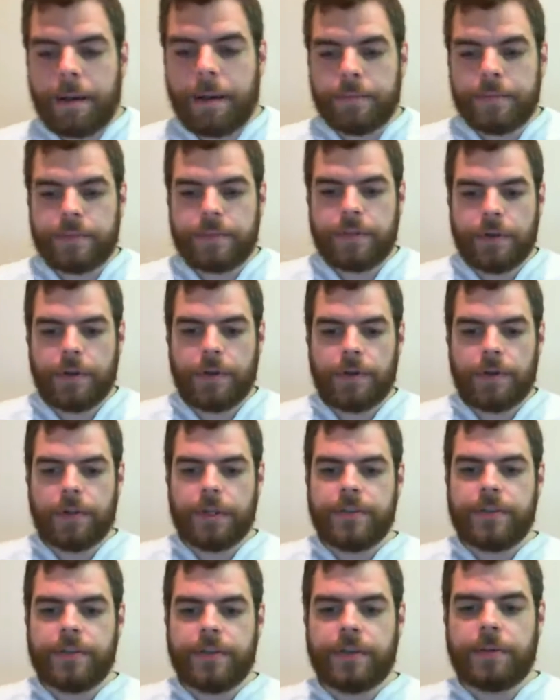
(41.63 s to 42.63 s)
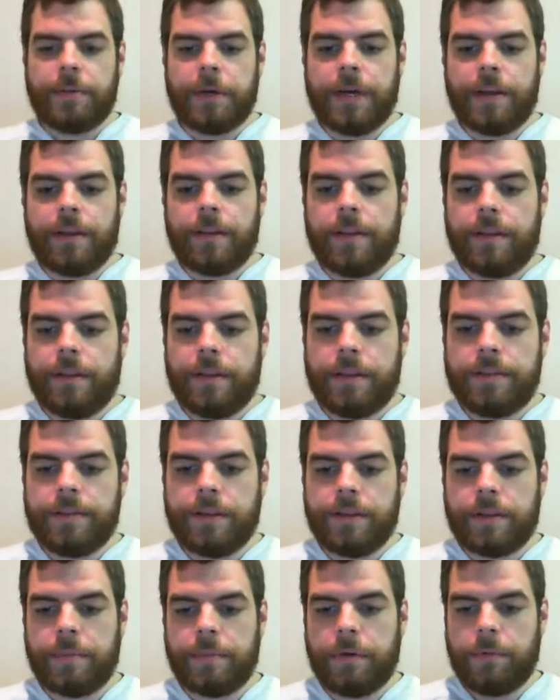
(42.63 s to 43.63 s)
So let's talk about
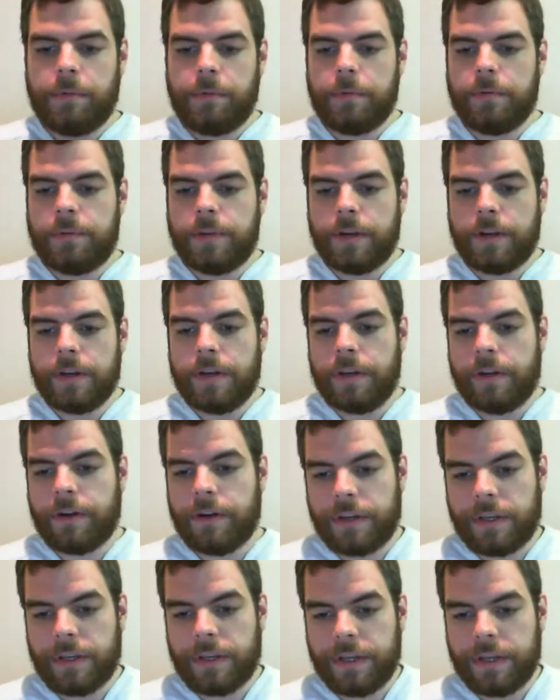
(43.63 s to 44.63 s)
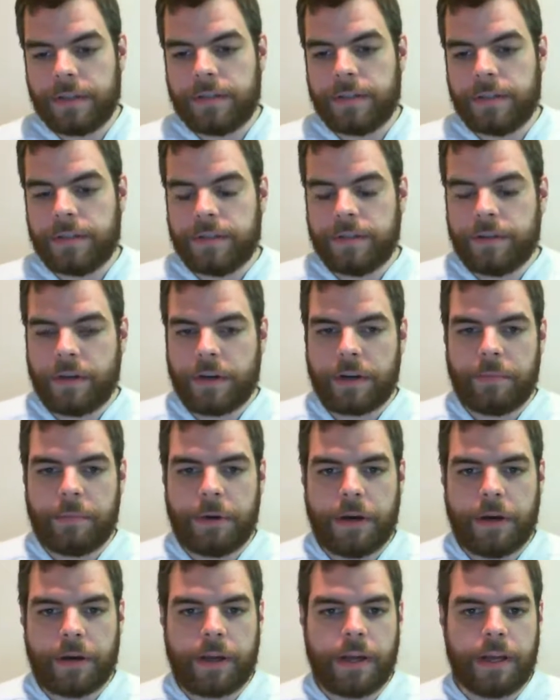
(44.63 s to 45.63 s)
what we've done here on Gigs and talk
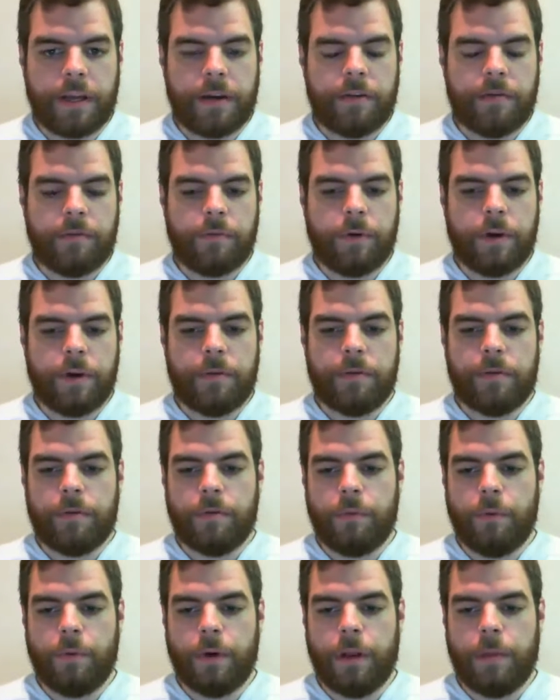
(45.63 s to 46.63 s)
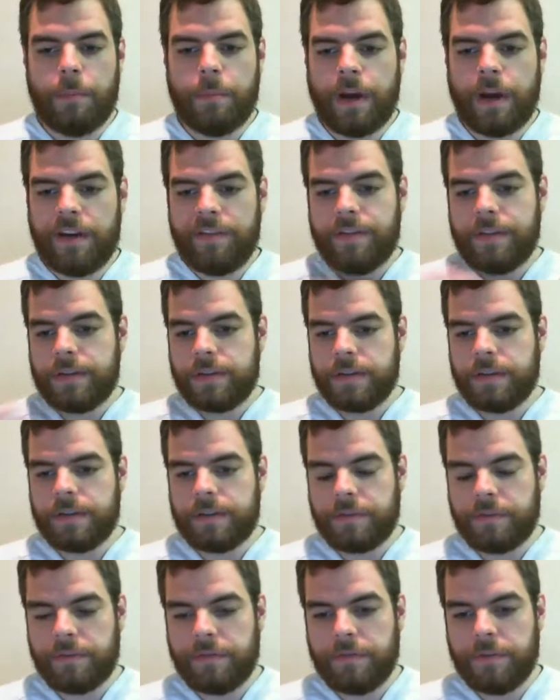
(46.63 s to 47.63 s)
about kind of what my vision is
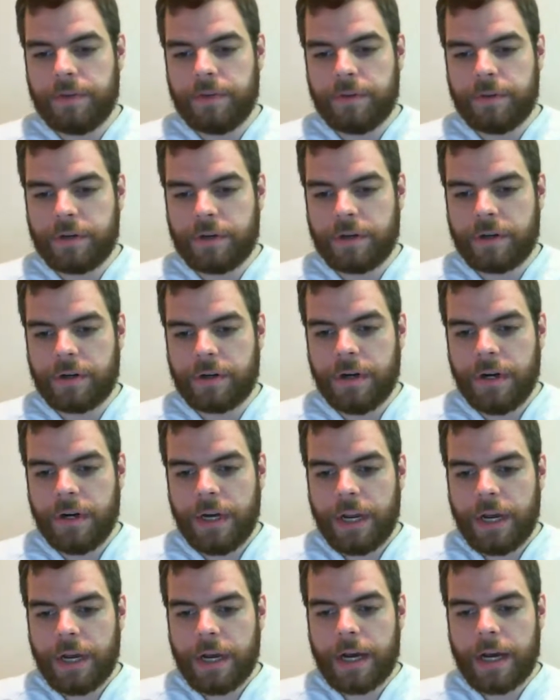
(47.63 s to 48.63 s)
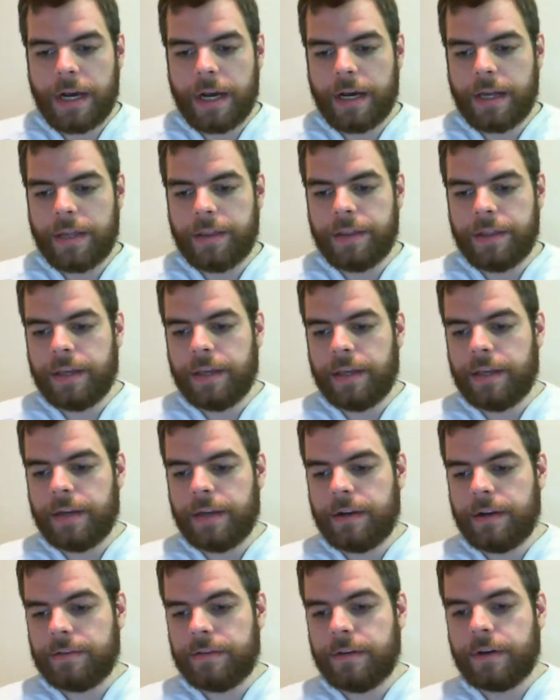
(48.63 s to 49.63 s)
for the future. And then
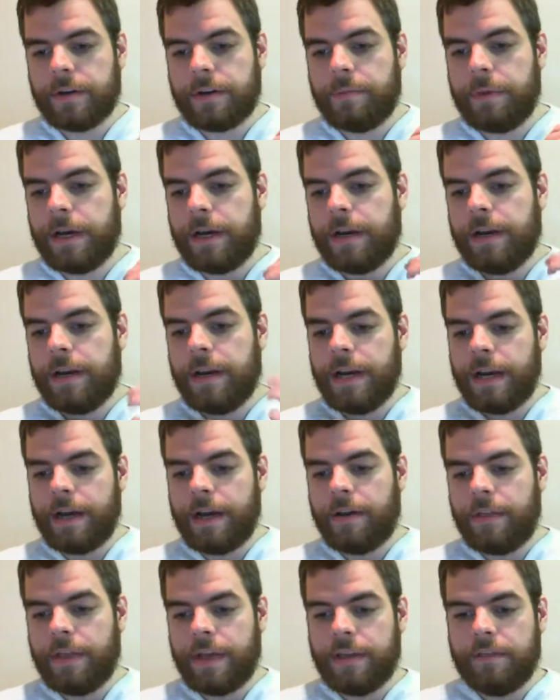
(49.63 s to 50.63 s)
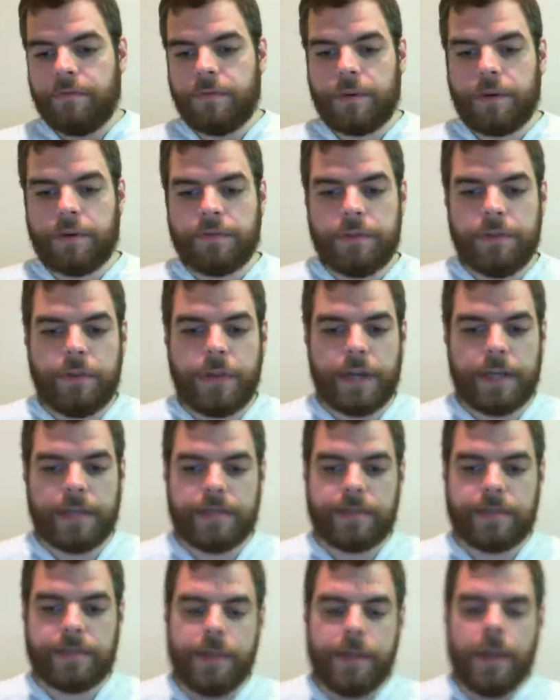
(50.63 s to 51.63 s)
I'll talk about how that involves you guys.